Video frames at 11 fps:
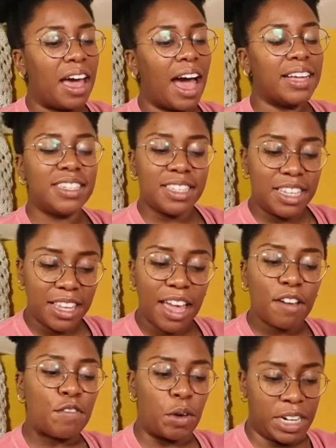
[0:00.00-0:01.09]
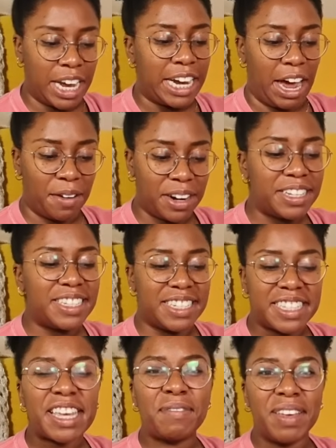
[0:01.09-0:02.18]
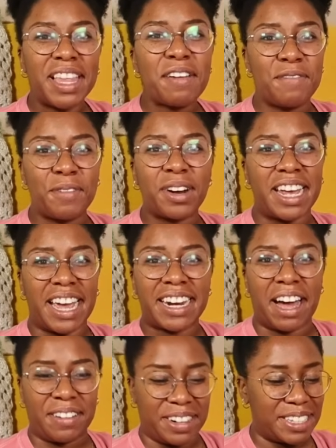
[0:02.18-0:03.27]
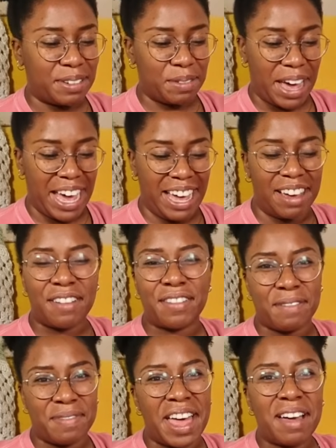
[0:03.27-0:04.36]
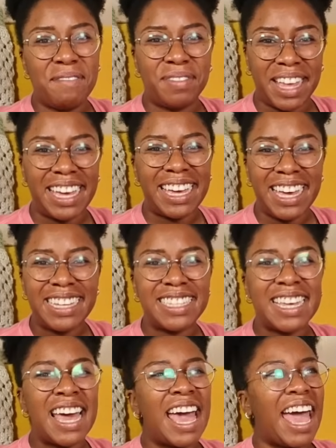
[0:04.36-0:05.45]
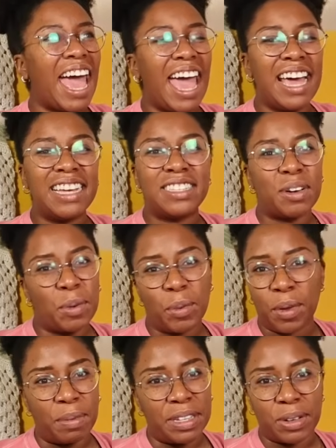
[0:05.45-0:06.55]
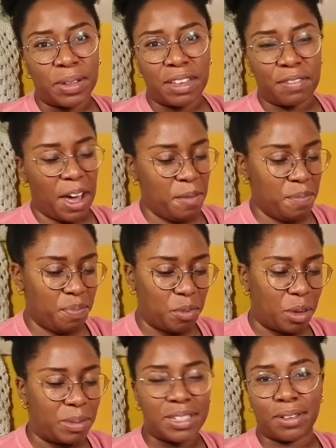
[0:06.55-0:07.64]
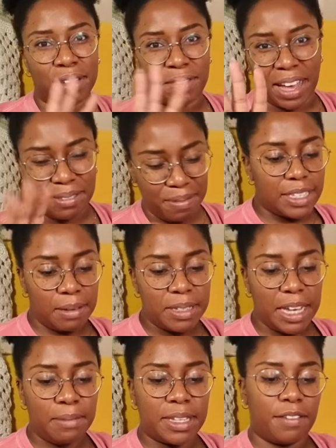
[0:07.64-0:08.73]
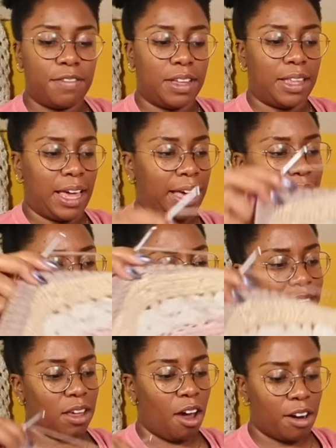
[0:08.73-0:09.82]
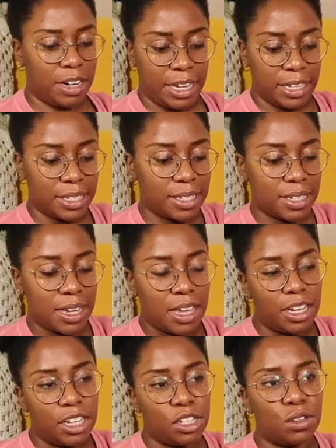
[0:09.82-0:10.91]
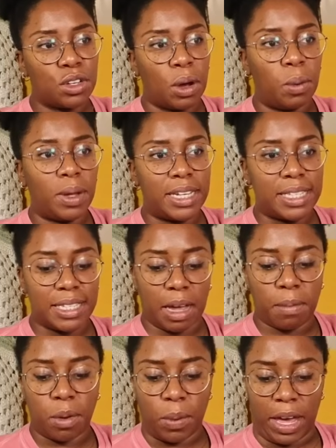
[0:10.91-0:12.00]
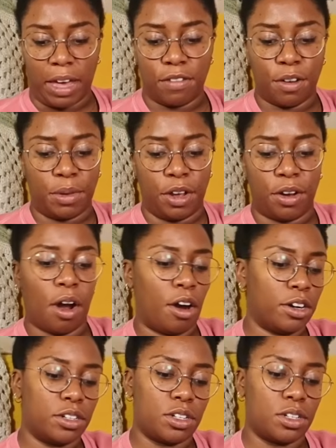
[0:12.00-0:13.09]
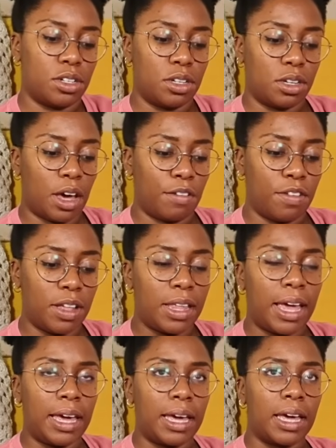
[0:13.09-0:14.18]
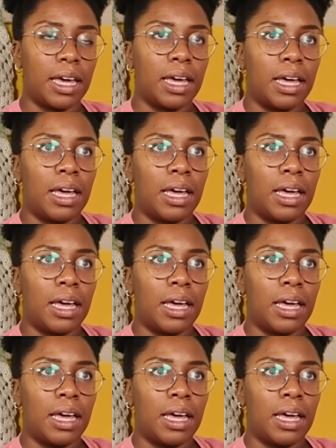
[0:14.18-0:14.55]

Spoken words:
I just need like 48 hours. Just give me like 48 hours away from that blanket and we'll be totally fine. We'll be totally fine. Sometimes I feel like as an artist, you don't want to step away from your art. I feel like,